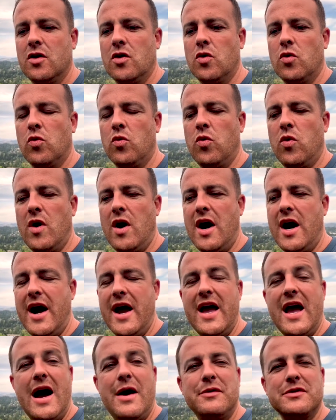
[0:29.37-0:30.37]

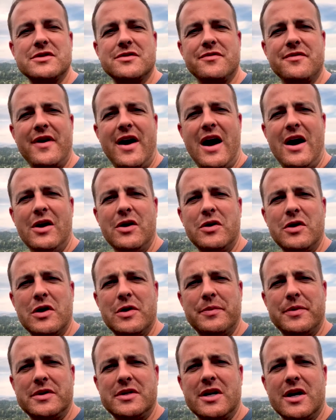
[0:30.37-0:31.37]
why I was valuing a
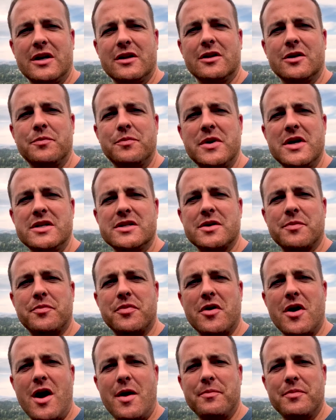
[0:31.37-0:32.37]
particular piece of
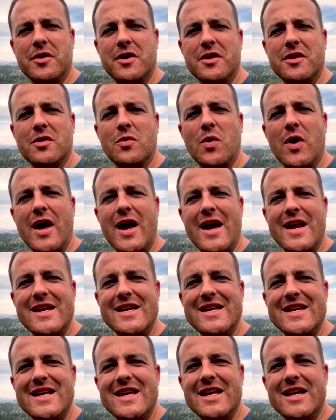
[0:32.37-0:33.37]
property the way I
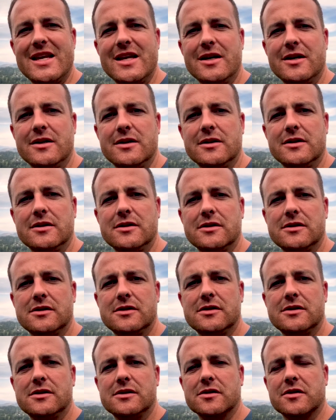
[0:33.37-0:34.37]
did.
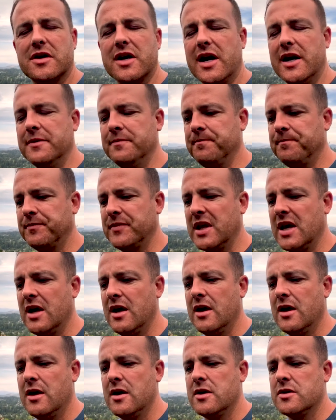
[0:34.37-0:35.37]
Okay?
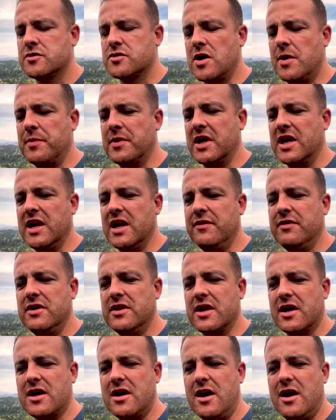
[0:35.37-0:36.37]
So I'm going to give you
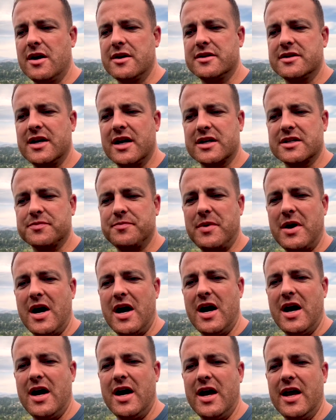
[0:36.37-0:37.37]
the context
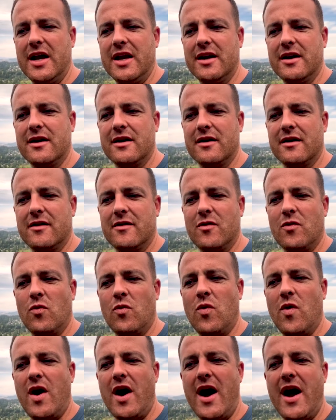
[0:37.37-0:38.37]
behind
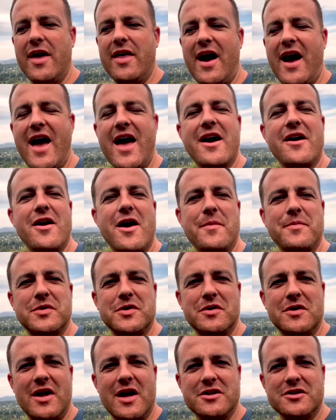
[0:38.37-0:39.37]
why I had an
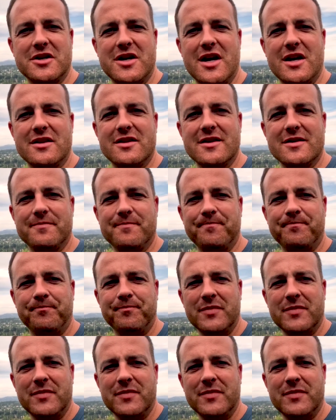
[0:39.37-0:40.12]
opportunity to educate them.